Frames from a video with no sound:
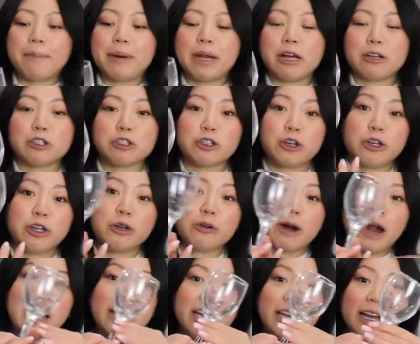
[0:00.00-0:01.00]
but I'll show you
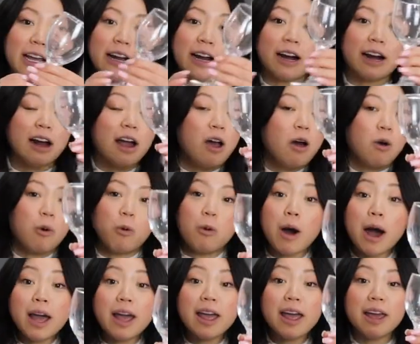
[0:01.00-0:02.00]
right here.
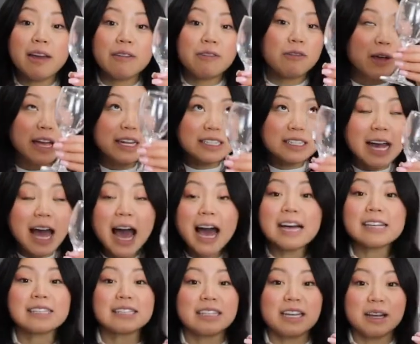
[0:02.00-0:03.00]
What a
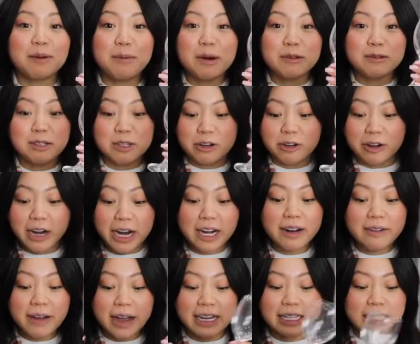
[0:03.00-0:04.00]
fantastic, most
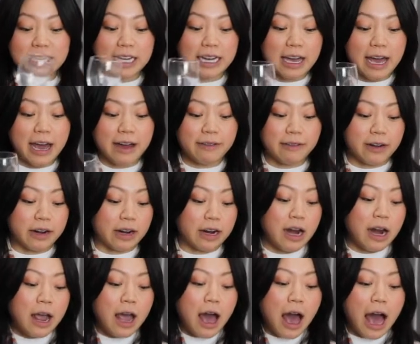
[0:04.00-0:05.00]
creative idea ever.
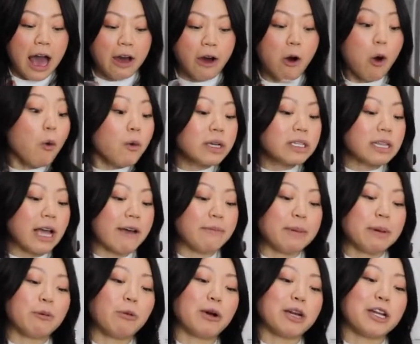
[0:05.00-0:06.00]
I always have
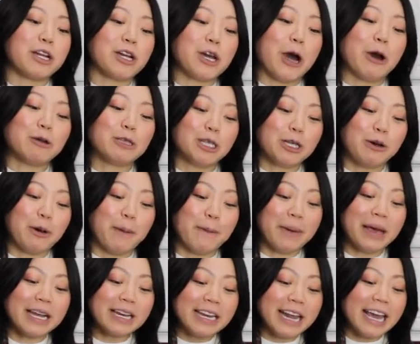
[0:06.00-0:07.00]
been wanting to go to a
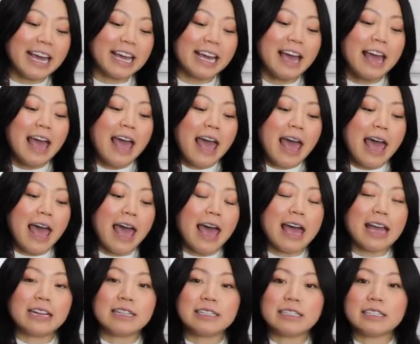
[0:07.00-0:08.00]
picnic,
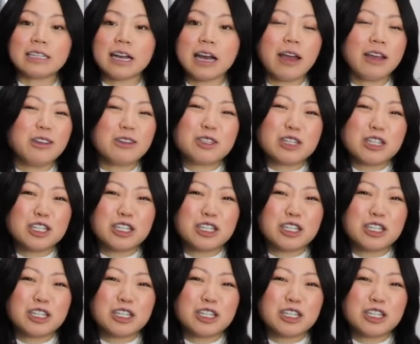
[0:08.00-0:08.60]
and I usually